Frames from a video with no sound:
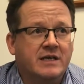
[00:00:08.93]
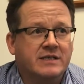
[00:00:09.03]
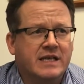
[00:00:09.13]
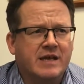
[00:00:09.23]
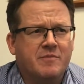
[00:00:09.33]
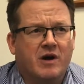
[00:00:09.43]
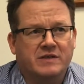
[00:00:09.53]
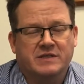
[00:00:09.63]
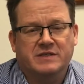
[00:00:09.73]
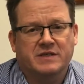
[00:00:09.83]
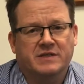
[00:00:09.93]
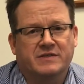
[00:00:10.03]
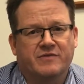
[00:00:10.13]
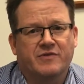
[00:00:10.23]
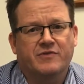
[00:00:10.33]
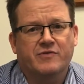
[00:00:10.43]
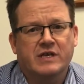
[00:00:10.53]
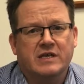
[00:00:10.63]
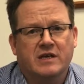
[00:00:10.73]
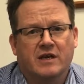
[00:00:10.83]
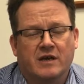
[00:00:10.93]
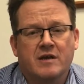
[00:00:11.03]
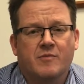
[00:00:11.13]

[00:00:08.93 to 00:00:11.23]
Today marks the start of a three-year